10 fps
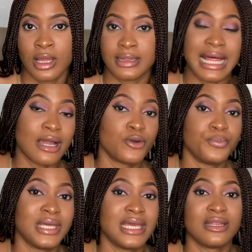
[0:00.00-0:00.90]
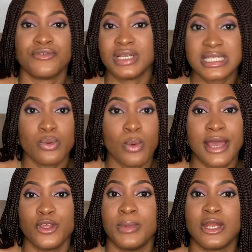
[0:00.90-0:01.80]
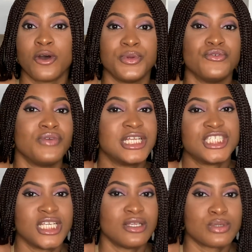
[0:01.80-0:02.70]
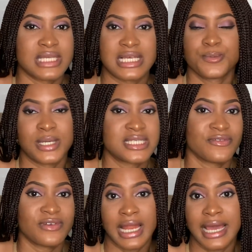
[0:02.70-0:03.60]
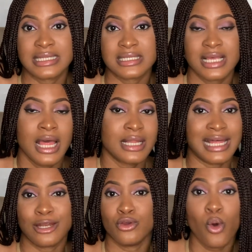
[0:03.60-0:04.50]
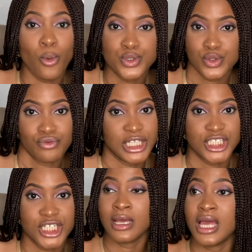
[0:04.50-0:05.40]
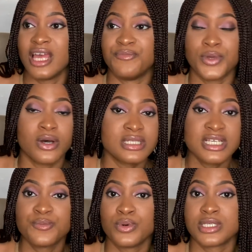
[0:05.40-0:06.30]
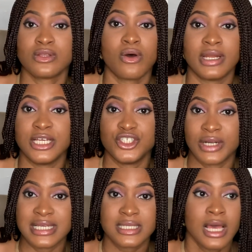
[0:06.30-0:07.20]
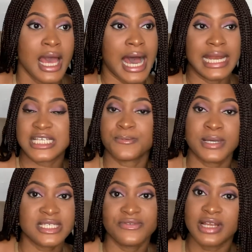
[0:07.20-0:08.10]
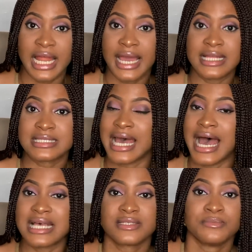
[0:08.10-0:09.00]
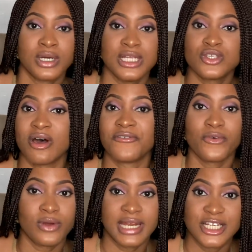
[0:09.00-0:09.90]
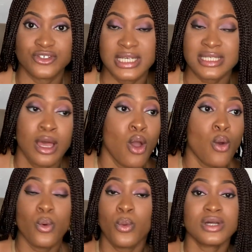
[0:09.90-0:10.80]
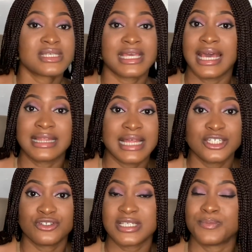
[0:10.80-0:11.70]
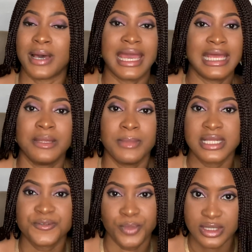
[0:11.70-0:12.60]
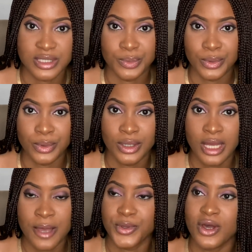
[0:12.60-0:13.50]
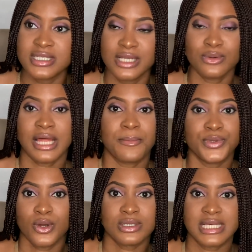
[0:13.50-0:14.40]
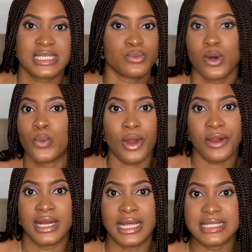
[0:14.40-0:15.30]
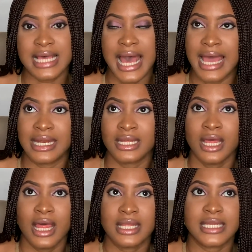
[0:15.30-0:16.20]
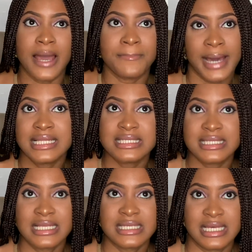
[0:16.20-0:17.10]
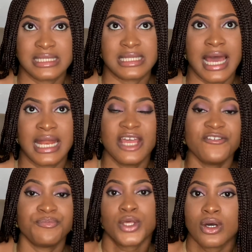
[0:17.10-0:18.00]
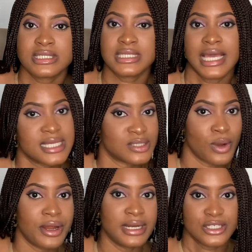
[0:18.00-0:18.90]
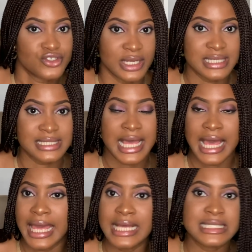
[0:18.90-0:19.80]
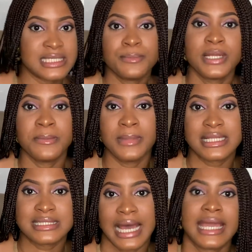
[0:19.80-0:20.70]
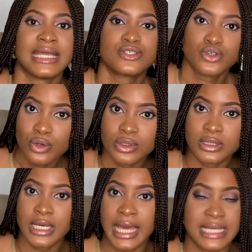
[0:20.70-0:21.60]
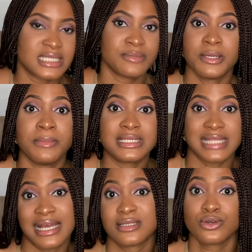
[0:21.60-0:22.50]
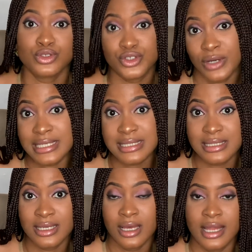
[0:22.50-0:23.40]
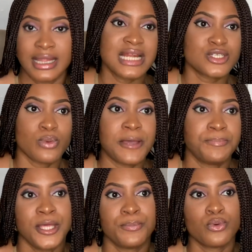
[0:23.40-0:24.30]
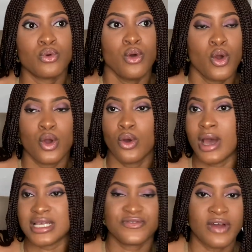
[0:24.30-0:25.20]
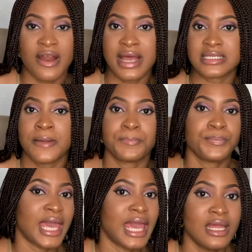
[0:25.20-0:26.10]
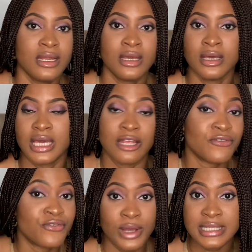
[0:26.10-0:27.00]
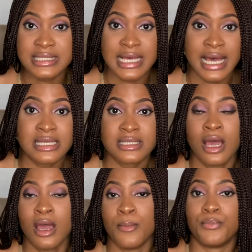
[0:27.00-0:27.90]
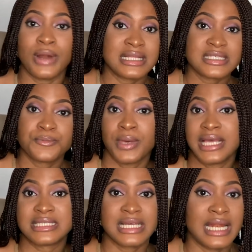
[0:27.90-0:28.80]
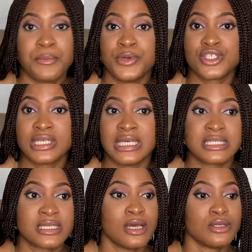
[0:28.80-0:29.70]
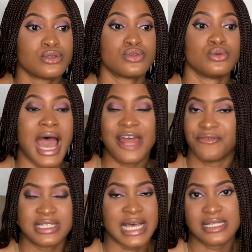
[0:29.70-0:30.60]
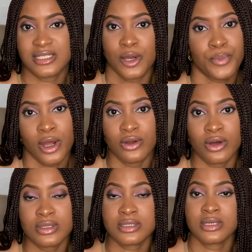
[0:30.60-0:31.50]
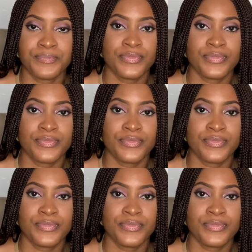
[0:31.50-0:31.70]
That could be the reason why you may not be reaching those expensive clients that you hope to reach. If Beyonce is putting on a dress, an expensive client that has the money to afford that dress will want to get that dress by any means possible, because they know that Beyonce is the one wearing it, and their mindset is that if Beyonce is wearing this dress, it simply means that it's good. It simply means that it's a good dress. That is why people go as far as paying influencers, brands pay celebrities to advertise their products.